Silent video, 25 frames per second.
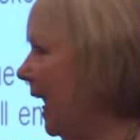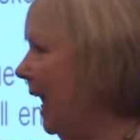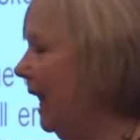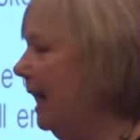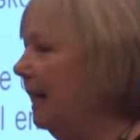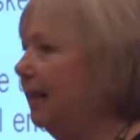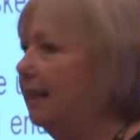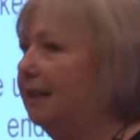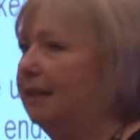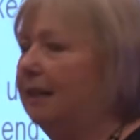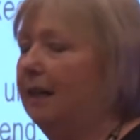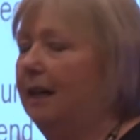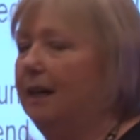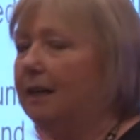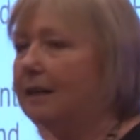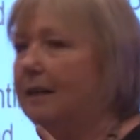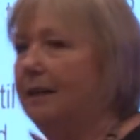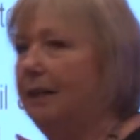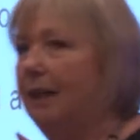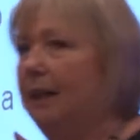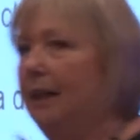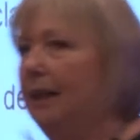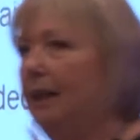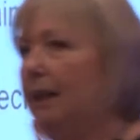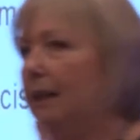case
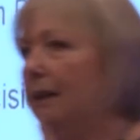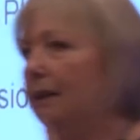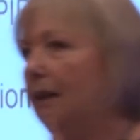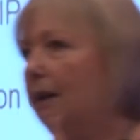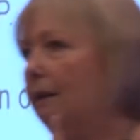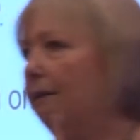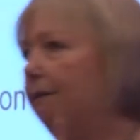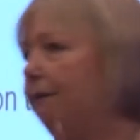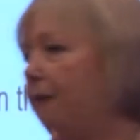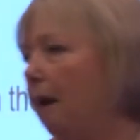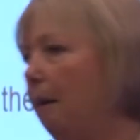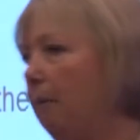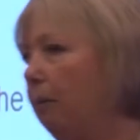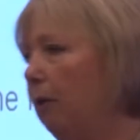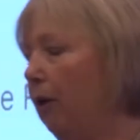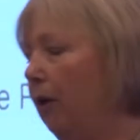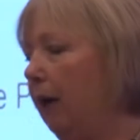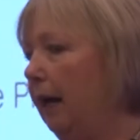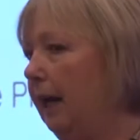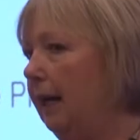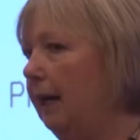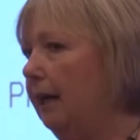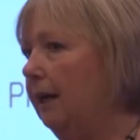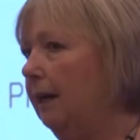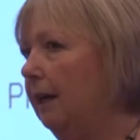until
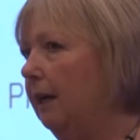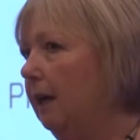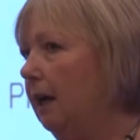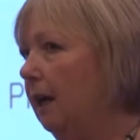February